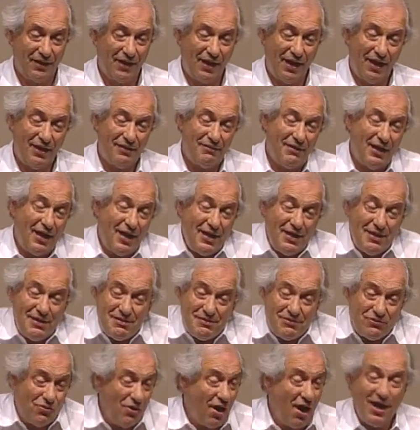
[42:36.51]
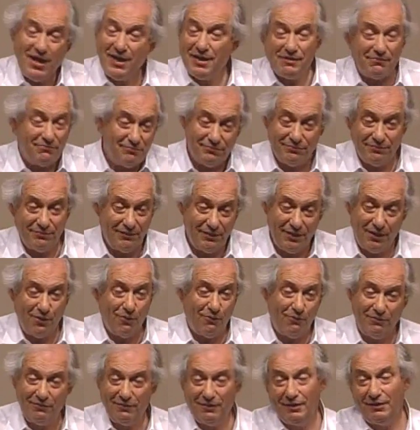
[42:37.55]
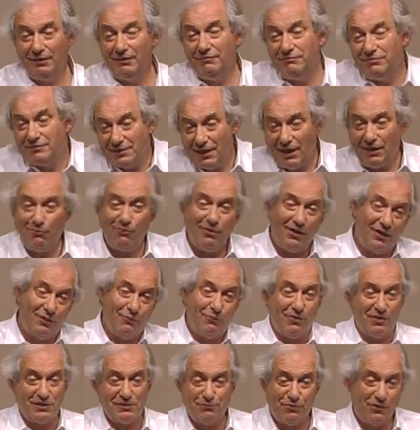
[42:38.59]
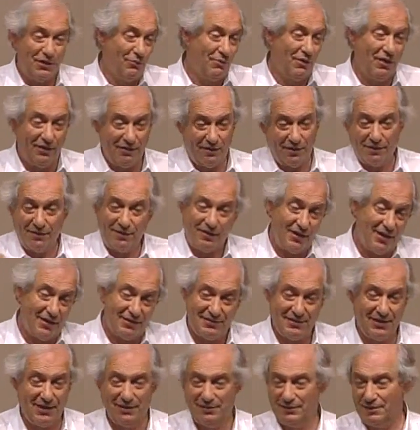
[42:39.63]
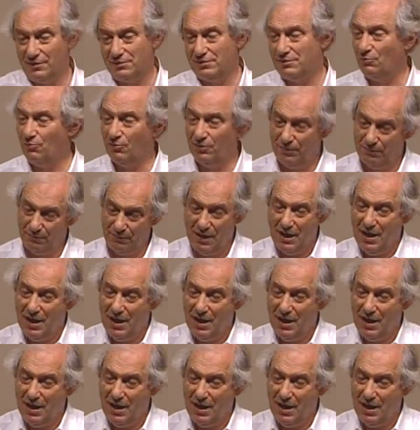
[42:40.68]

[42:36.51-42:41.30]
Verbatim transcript: and they try it, you know, and they say, well, it works pretty well, and other guys say it doesn't work.